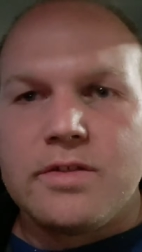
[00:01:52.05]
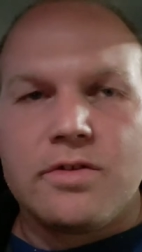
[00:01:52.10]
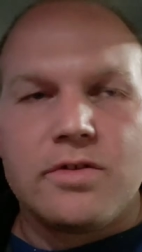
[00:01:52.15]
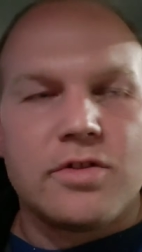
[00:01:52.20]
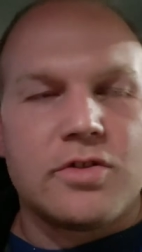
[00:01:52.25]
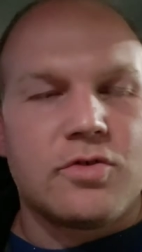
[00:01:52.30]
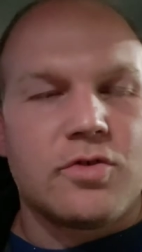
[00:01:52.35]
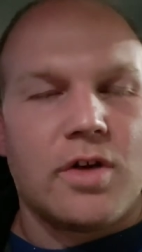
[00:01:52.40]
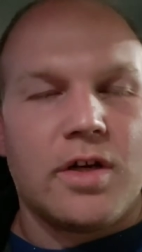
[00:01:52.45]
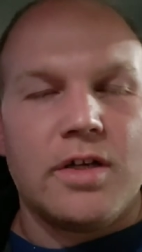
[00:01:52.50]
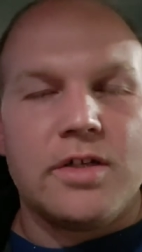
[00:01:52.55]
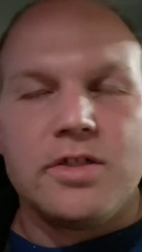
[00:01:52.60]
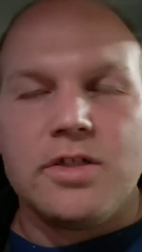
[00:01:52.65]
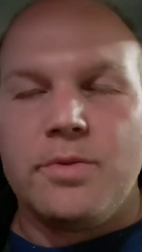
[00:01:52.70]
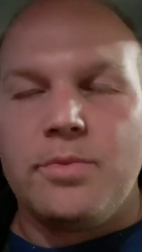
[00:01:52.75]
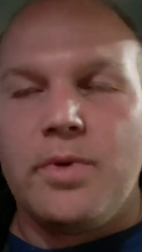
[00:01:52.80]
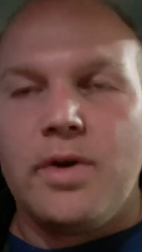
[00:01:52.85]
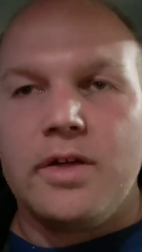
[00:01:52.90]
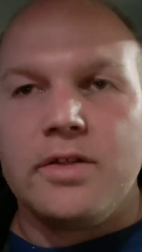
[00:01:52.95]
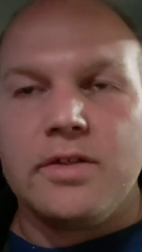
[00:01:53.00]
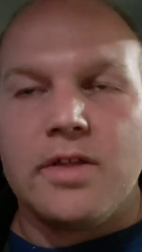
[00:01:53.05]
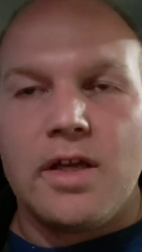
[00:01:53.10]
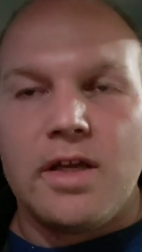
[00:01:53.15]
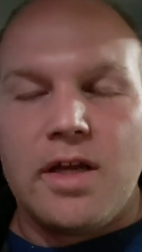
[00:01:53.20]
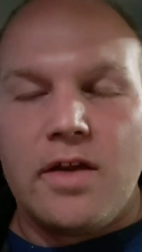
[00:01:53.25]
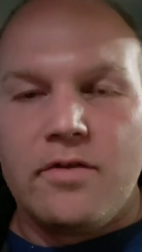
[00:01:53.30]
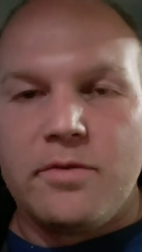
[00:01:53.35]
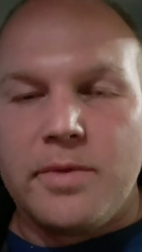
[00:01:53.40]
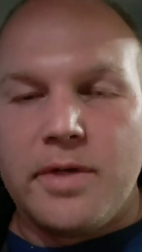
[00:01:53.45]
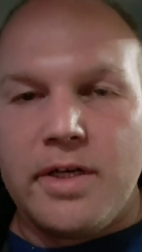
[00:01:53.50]
They're just trying to jump on
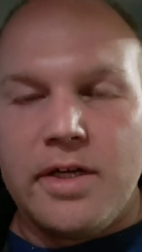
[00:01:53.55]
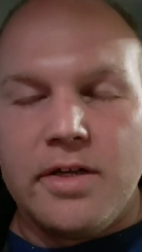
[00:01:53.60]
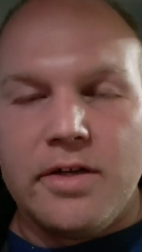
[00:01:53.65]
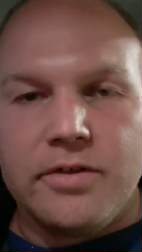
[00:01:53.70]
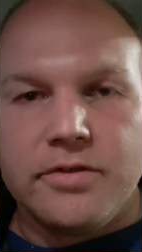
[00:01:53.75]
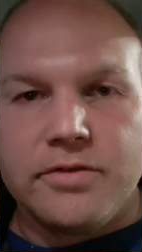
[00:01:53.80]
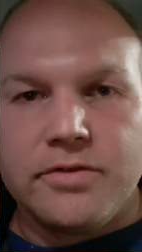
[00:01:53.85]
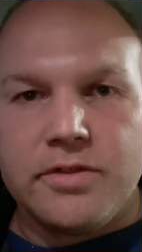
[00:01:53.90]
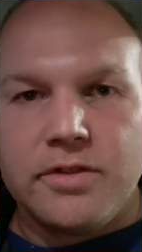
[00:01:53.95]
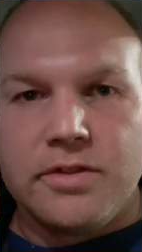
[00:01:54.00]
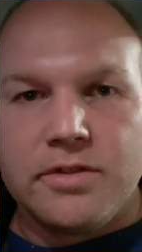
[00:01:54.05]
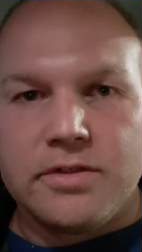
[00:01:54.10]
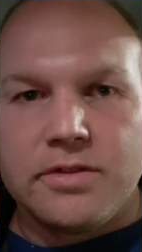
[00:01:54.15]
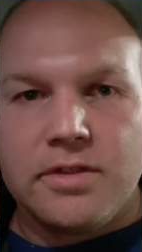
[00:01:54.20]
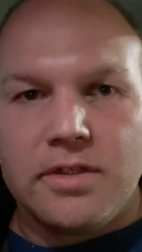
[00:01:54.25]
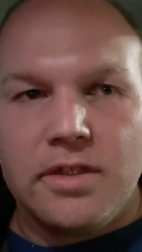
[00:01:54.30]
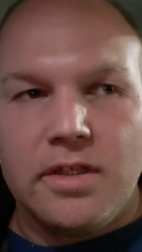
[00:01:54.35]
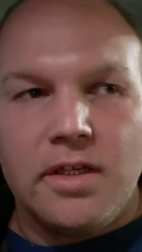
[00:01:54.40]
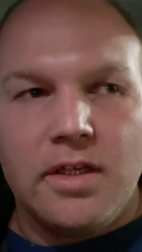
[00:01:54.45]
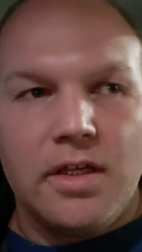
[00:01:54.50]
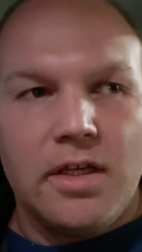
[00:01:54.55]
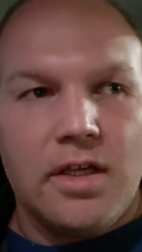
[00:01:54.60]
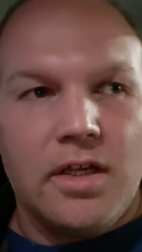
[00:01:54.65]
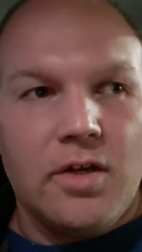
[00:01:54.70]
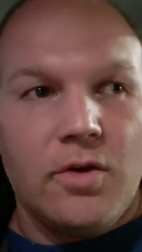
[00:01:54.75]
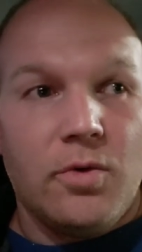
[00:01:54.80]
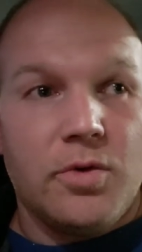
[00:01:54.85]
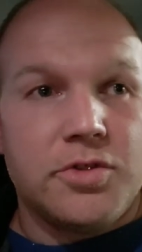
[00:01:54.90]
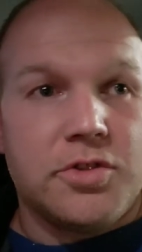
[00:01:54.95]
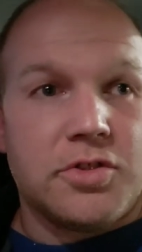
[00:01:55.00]
like everybody else is,
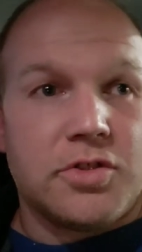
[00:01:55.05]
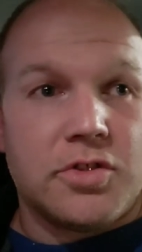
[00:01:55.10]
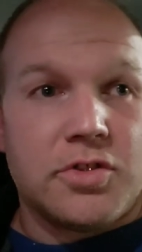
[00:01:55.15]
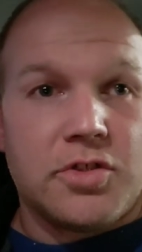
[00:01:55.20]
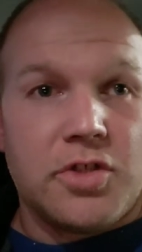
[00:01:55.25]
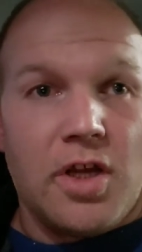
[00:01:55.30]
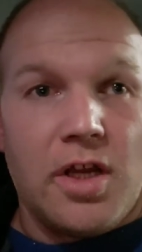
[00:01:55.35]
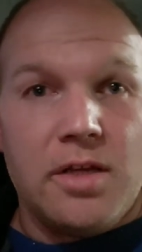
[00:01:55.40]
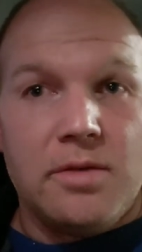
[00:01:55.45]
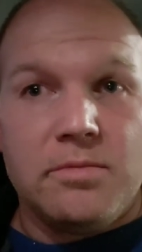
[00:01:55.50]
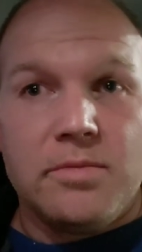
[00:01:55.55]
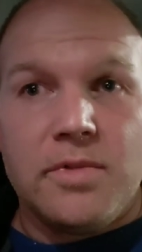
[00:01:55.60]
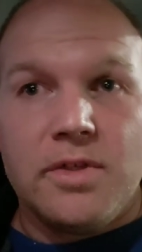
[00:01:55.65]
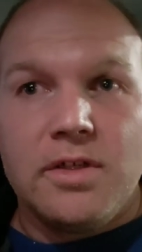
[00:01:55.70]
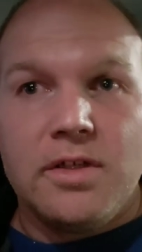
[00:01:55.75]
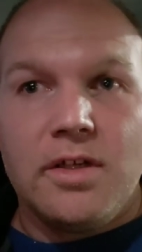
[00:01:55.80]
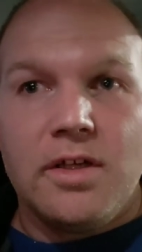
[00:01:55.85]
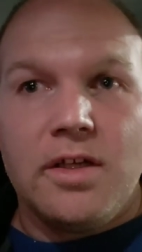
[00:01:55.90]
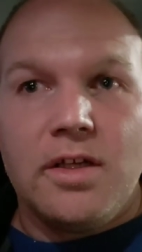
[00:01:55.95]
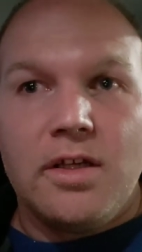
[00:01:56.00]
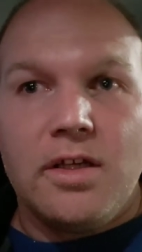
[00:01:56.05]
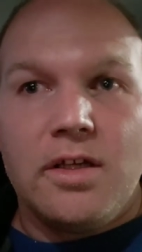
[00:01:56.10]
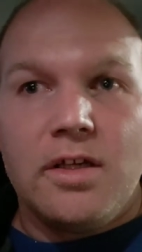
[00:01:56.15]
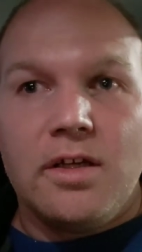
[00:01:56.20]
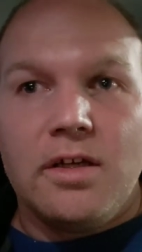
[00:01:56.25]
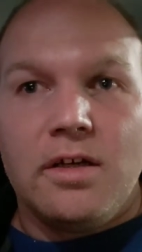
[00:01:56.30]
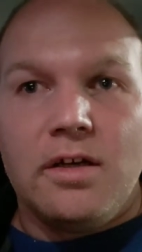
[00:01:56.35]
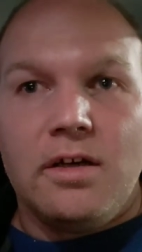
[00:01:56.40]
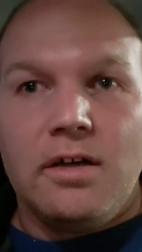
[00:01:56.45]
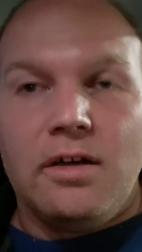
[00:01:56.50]
which is a shame
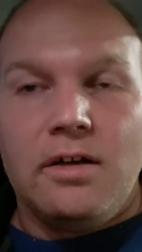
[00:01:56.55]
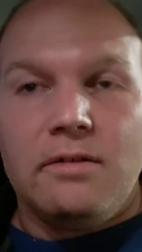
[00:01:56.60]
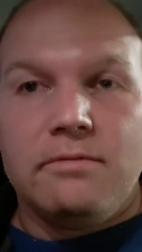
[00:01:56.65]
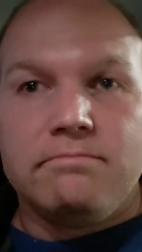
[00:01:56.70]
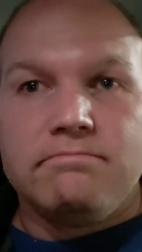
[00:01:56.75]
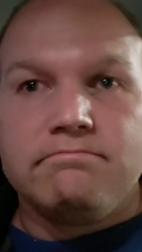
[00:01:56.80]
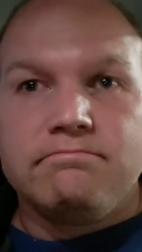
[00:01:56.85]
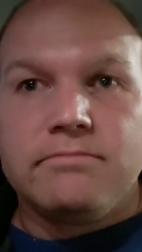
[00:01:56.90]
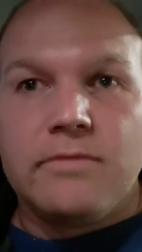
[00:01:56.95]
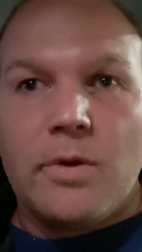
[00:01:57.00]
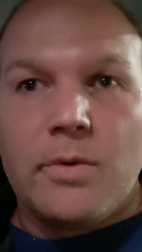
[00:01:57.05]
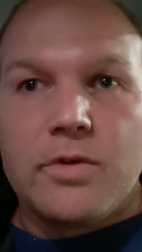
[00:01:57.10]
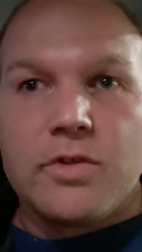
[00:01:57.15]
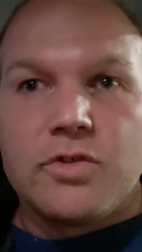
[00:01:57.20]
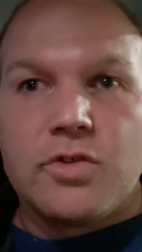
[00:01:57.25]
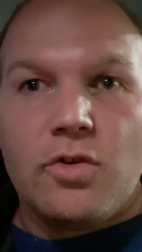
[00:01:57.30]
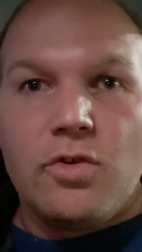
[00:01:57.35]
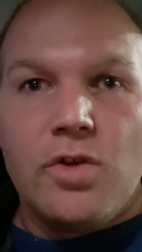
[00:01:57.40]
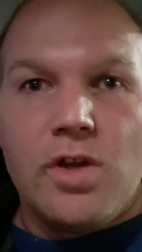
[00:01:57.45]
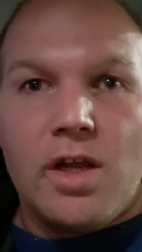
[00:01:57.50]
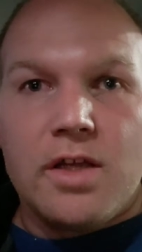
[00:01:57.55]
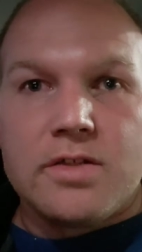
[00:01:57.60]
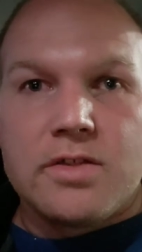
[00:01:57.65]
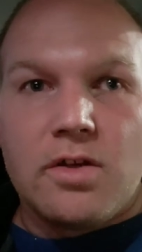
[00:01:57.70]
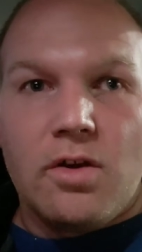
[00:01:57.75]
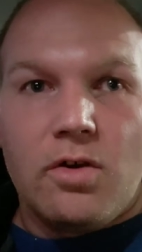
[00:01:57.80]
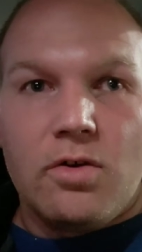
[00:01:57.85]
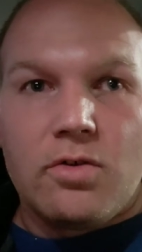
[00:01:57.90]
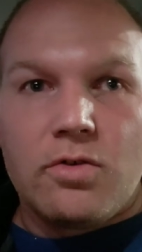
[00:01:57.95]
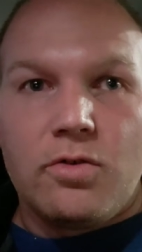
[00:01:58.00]
um, I'm going to show you guys
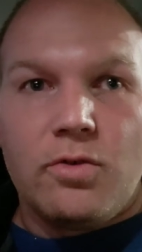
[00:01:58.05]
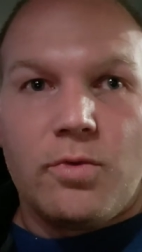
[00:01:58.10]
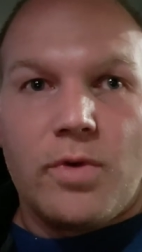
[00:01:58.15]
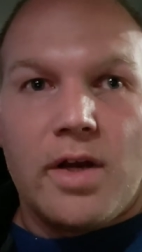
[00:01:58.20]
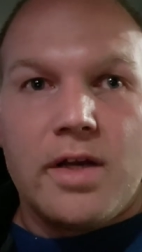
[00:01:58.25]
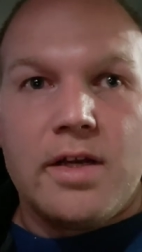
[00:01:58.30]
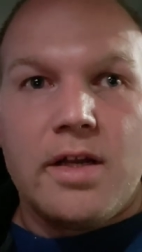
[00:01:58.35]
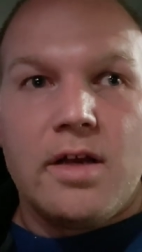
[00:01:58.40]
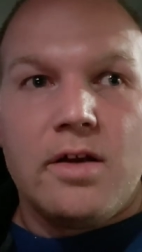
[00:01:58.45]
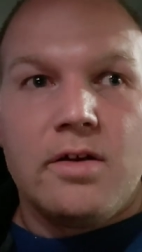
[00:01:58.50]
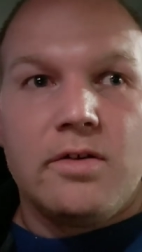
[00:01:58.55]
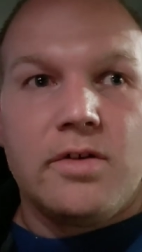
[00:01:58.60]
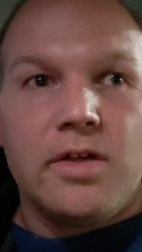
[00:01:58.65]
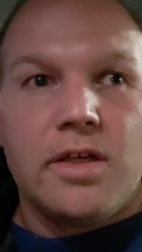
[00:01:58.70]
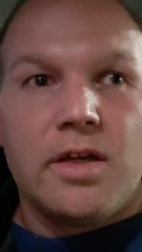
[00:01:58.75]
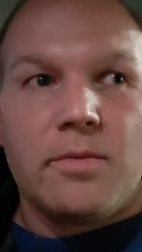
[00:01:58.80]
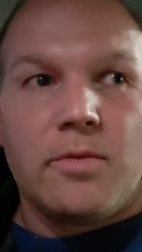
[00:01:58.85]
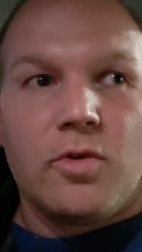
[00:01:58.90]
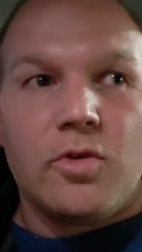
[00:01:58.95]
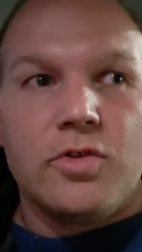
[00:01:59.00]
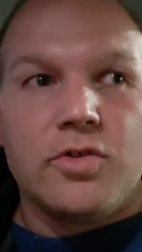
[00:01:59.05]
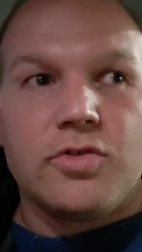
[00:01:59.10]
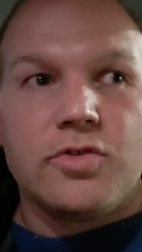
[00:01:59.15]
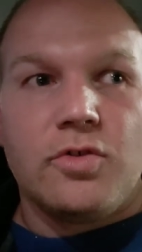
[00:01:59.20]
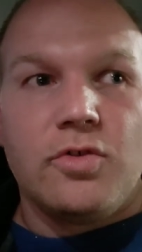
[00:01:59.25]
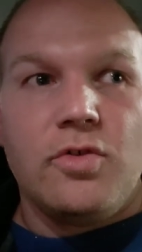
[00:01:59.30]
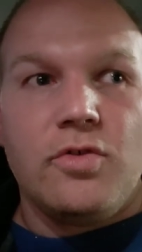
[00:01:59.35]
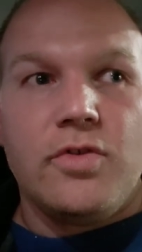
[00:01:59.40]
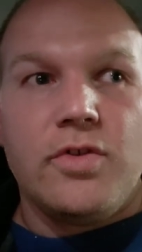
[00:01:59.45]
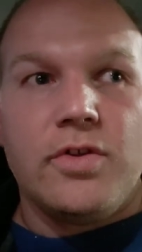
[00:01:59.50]
the article right now and I'm going to show
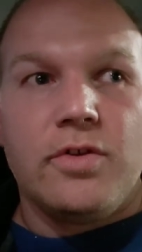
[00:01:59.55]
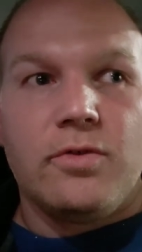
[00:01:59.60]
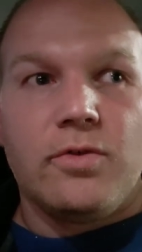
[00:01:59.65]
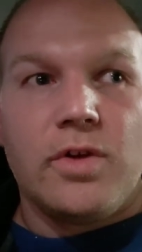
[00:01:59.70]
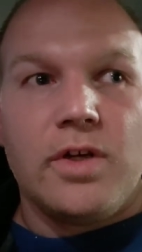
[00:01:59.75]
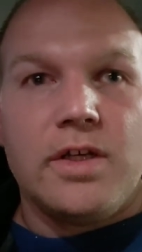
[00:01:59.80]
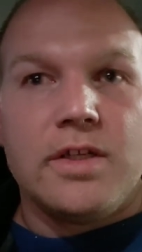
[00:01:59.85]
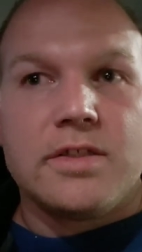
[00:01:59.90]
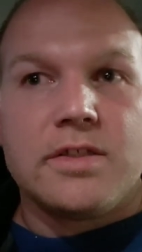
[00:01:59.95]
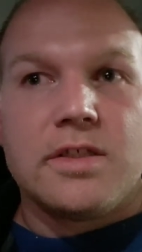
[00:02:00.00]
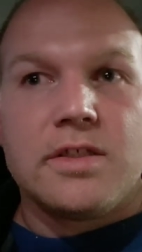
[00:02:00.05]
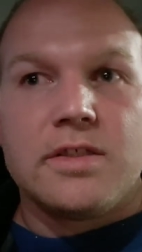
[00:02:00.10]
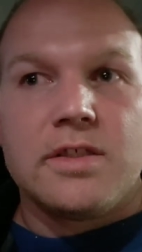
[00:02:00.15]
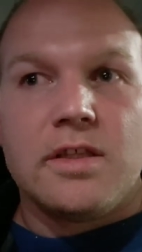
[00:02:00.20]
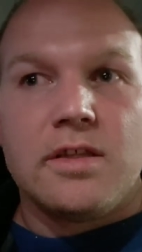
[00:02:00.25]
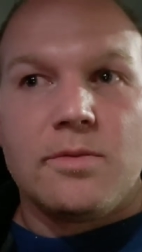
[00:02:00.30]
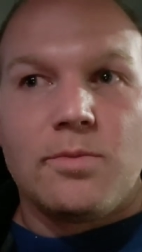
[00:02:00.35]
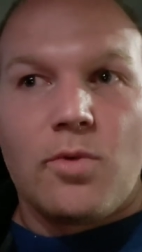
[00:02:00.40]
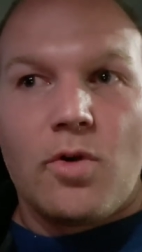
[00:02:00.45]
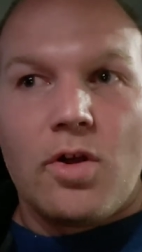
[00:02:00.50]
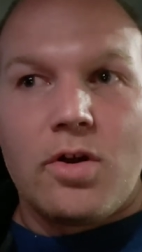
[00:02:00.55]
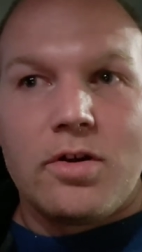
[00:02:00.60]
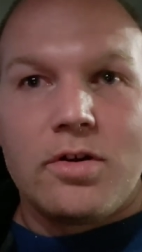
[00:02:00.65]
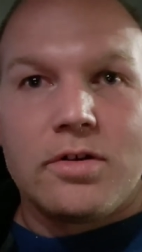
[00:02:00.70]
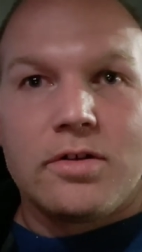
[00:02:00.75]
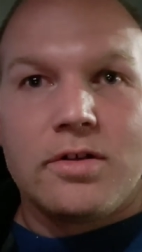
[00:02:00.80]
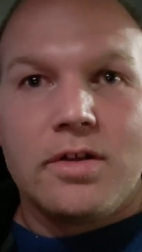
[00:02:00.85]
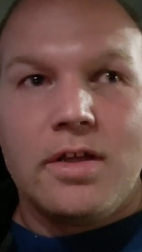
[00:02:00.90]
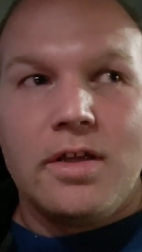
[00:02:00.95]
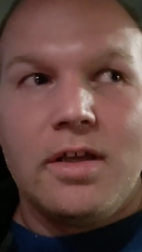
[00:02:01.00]
you the ingredients that's in the
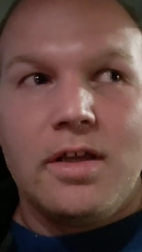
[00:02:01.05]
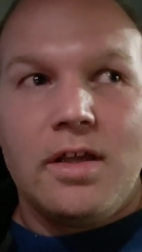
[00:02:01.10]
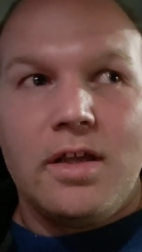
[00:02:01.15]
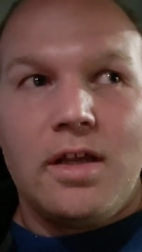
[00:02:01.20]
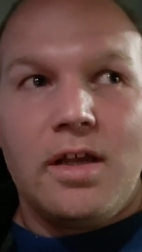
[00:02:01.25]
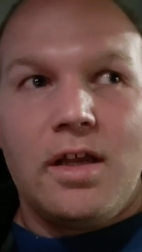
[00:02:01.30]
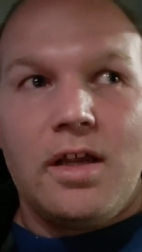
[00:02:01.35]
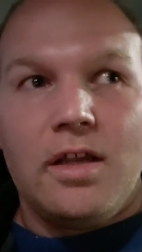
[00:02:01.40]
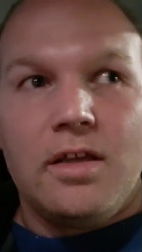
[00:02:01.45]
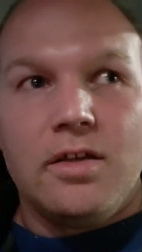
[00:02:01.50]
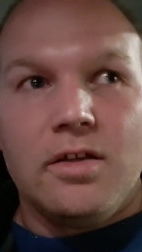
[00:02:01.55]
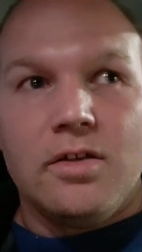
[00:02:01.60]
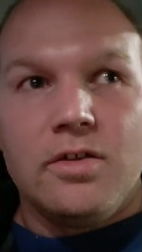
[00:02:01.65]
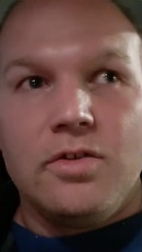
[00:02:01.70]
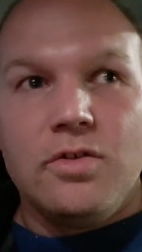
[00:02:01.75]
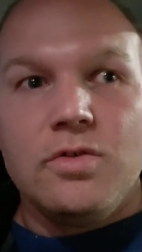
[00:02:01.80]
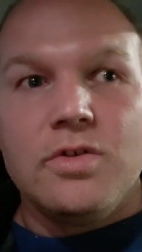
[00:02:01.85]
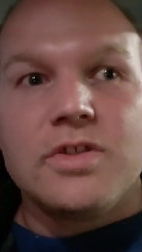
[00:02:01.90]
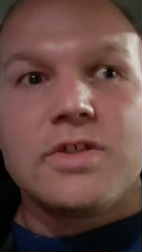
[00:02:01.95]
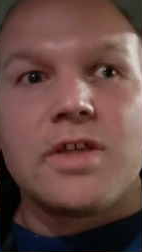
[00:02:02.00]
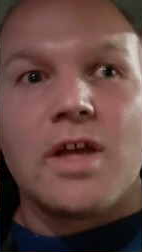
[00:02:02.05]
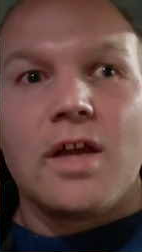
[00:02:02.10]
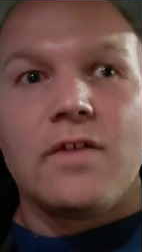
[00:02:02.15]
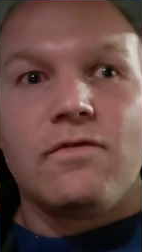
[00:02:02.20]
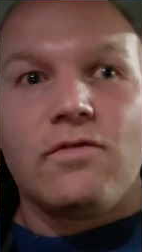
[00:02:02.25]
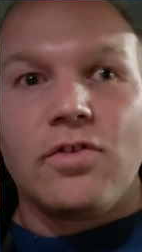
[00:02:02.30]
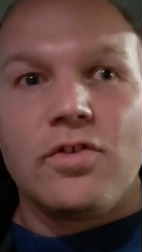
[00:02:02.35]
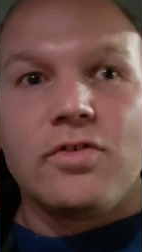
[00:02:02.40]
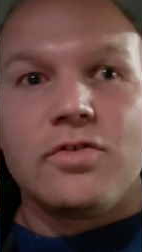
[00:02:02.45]
product and uh, you decide for